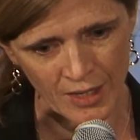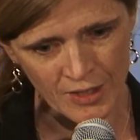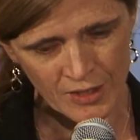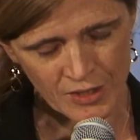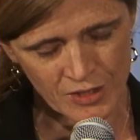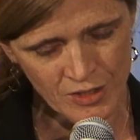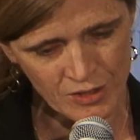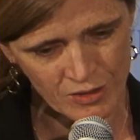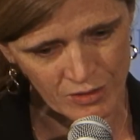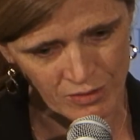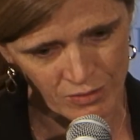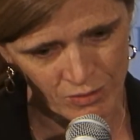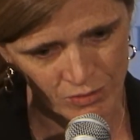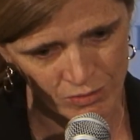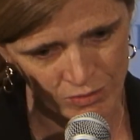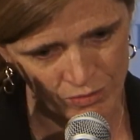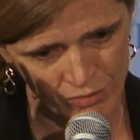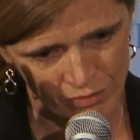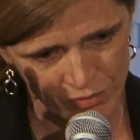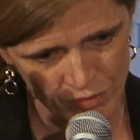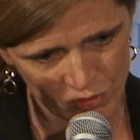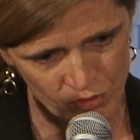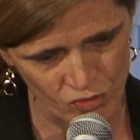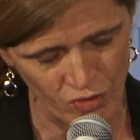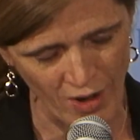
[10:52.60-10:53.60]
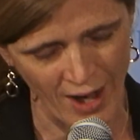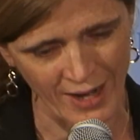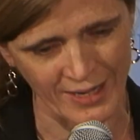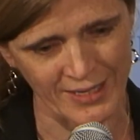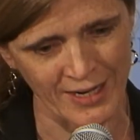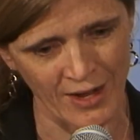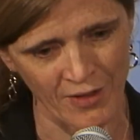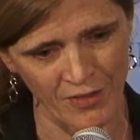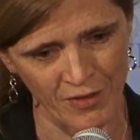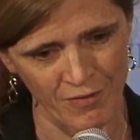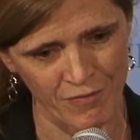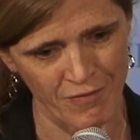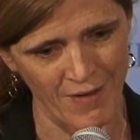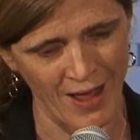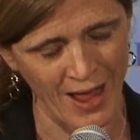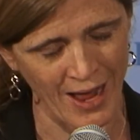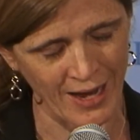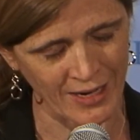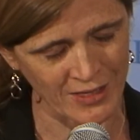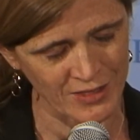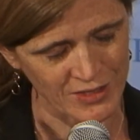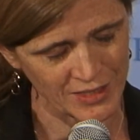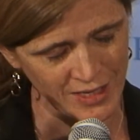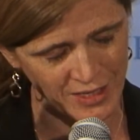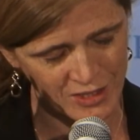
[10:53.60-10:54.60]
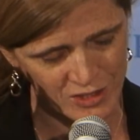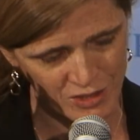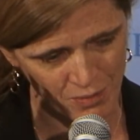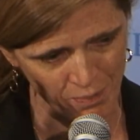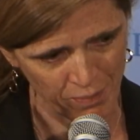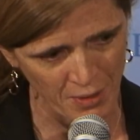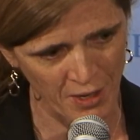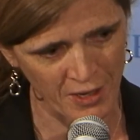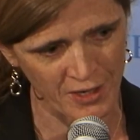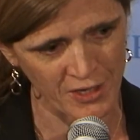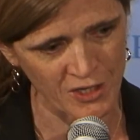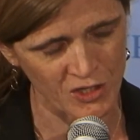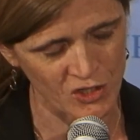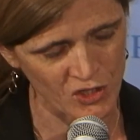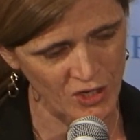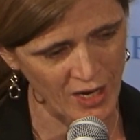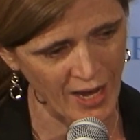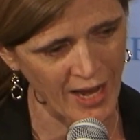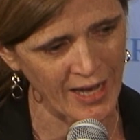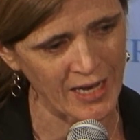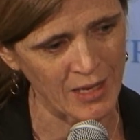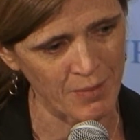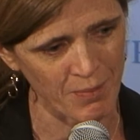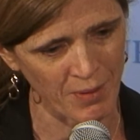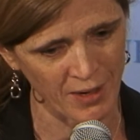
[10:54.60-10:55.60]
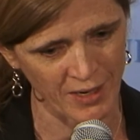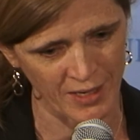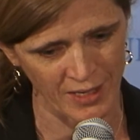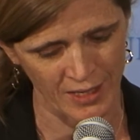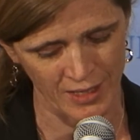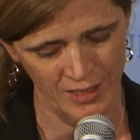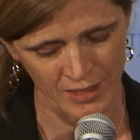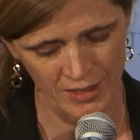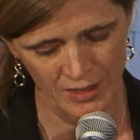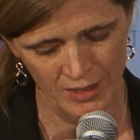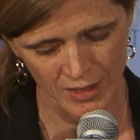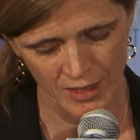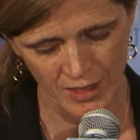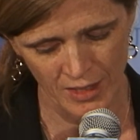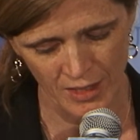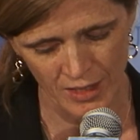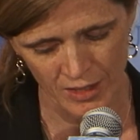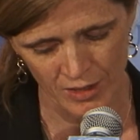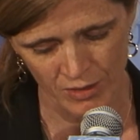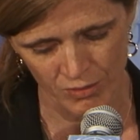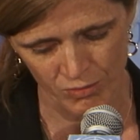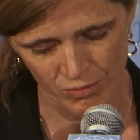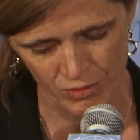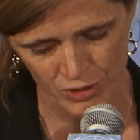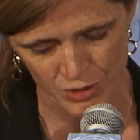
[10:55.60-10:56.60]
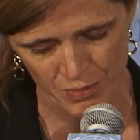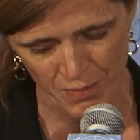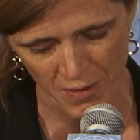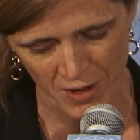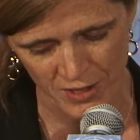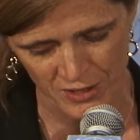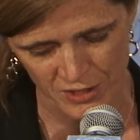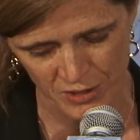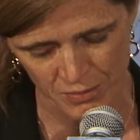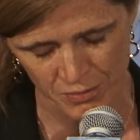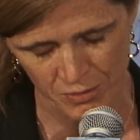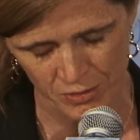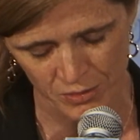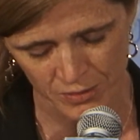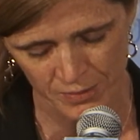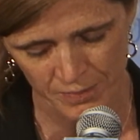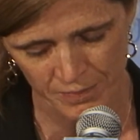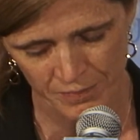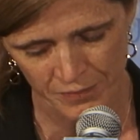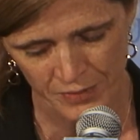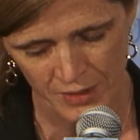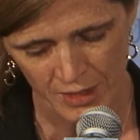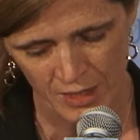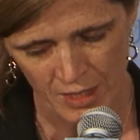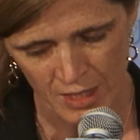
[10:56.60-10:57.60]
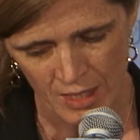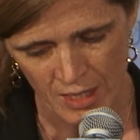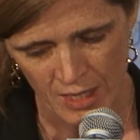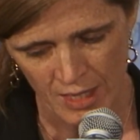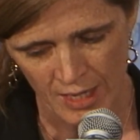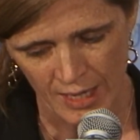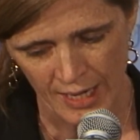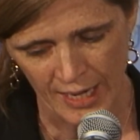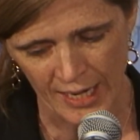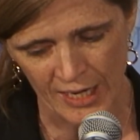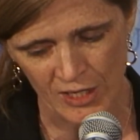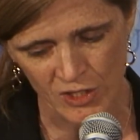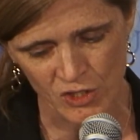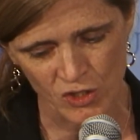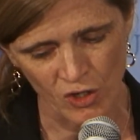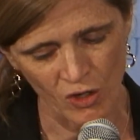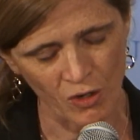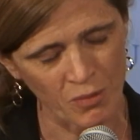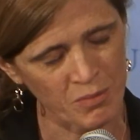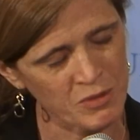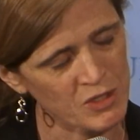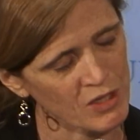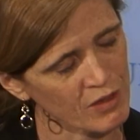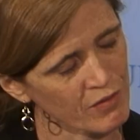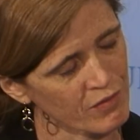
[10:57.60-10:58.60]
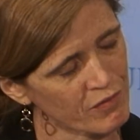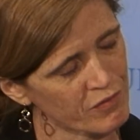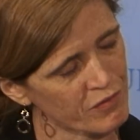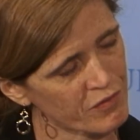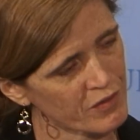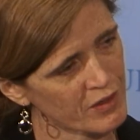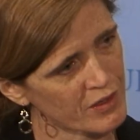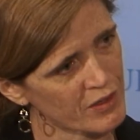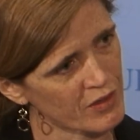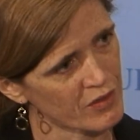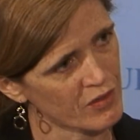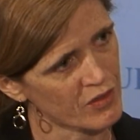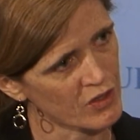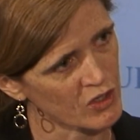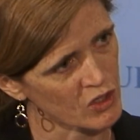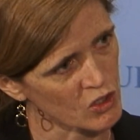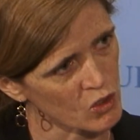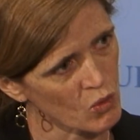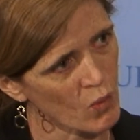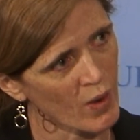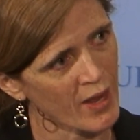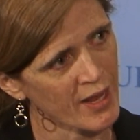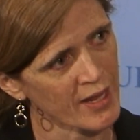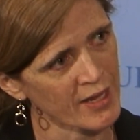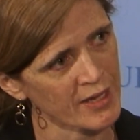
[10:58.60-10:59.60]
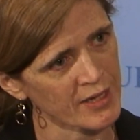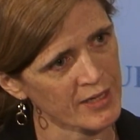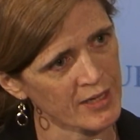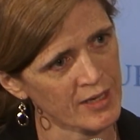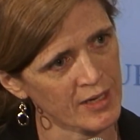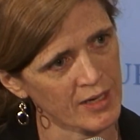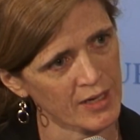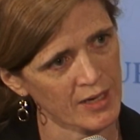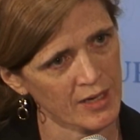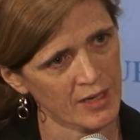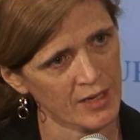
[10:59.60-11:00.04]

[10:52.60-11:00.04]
to track down the facts and to punish anybody responsible. In terms of the UN